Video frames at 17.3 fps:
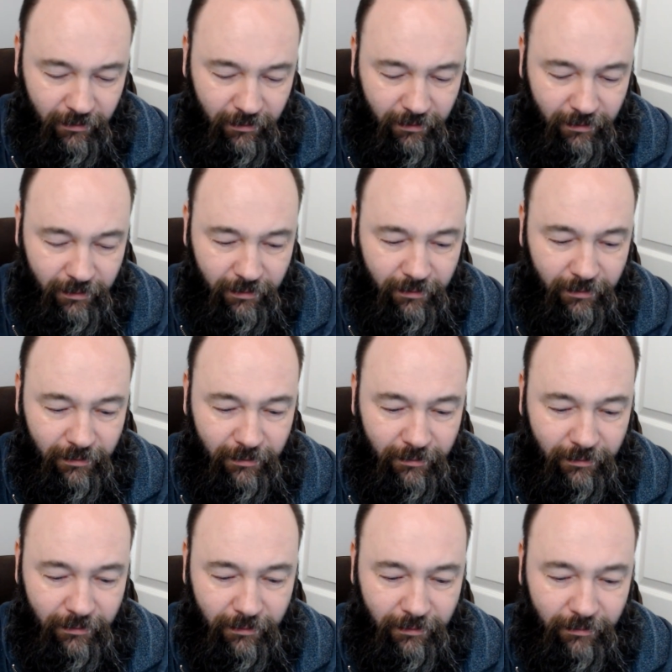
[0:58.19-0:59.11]

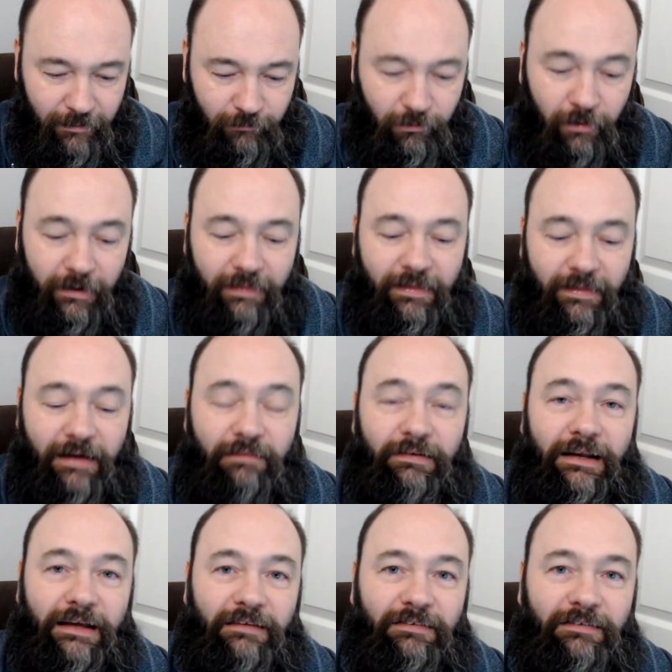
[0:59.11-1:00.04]
Uh, right, there
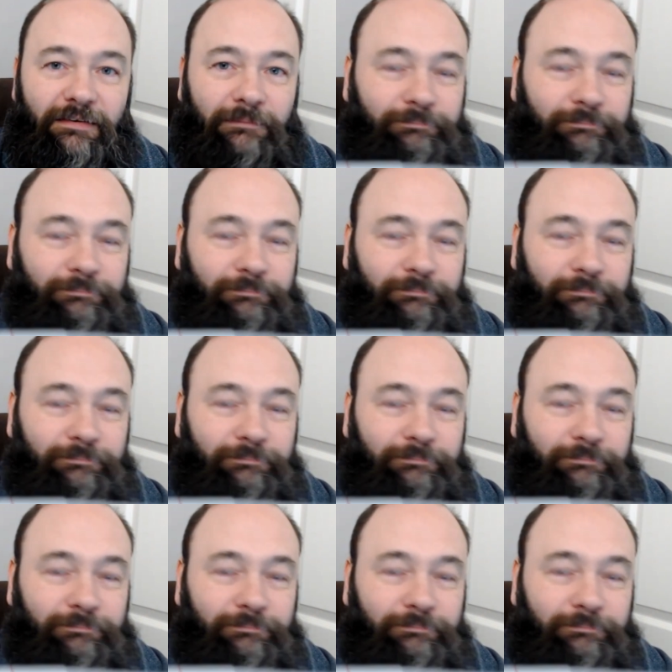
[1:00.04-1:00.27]
it is.